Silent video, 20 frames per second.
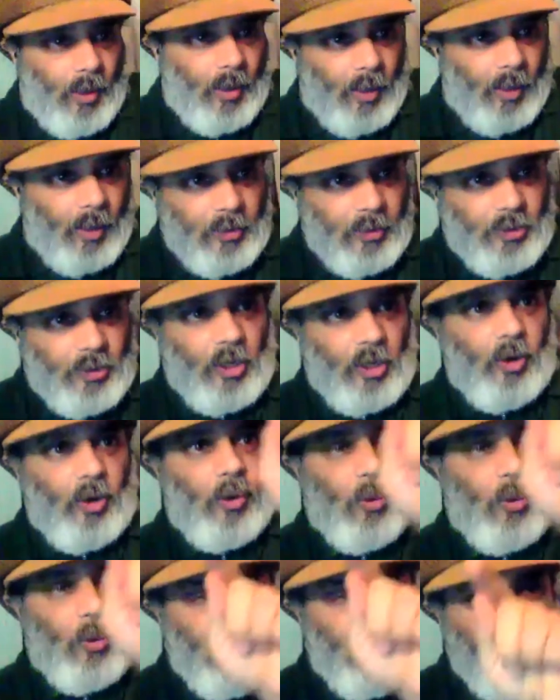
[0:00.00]
And
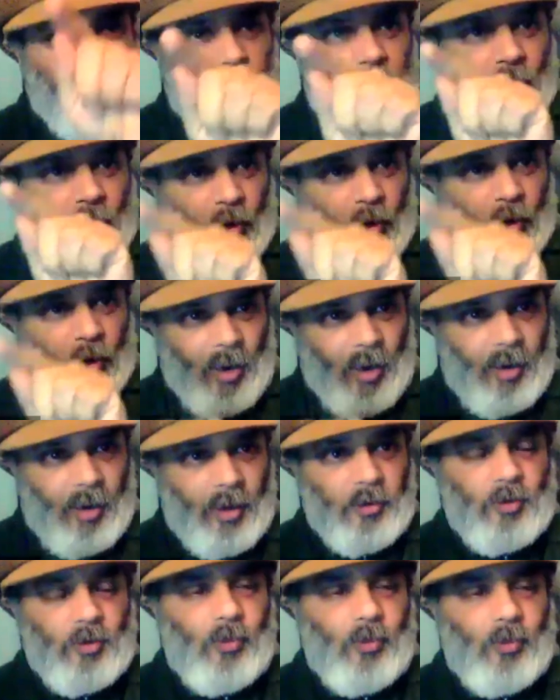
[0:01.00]
so people go
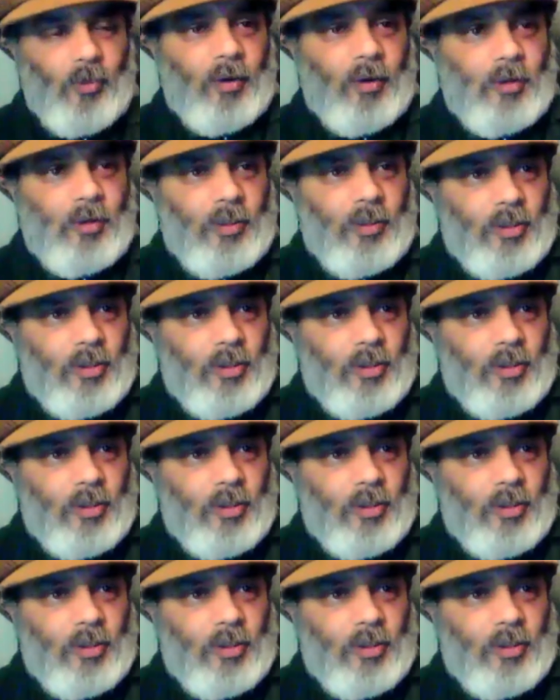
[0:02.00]
round and round in